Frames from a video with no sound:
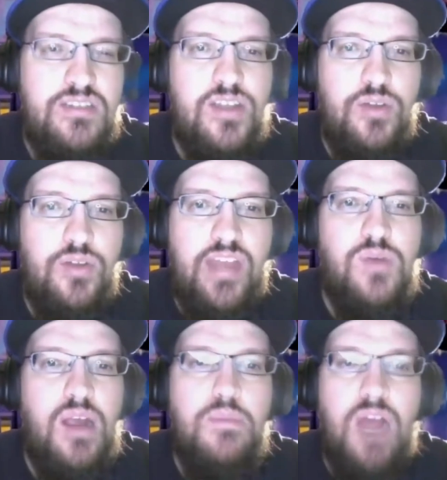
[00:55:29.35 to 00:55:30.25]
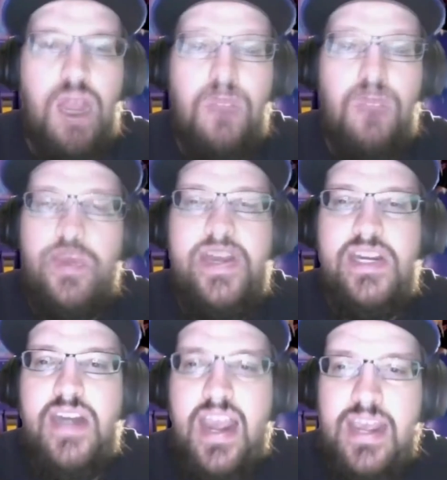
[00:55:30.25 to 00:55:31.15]
So that's why I'm not
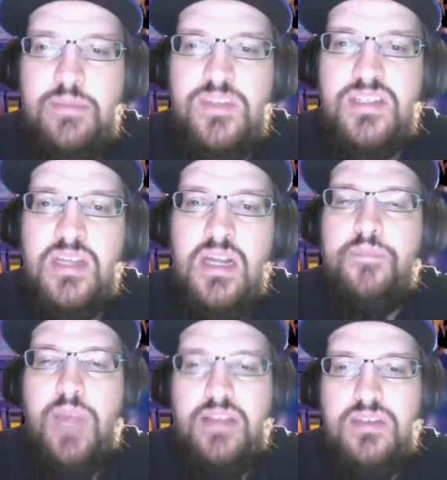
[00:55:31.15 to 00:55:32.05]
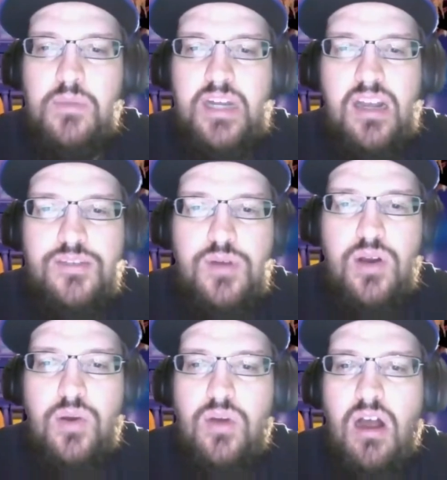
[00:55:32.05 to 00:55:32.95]
reading names. But somebody else wrote,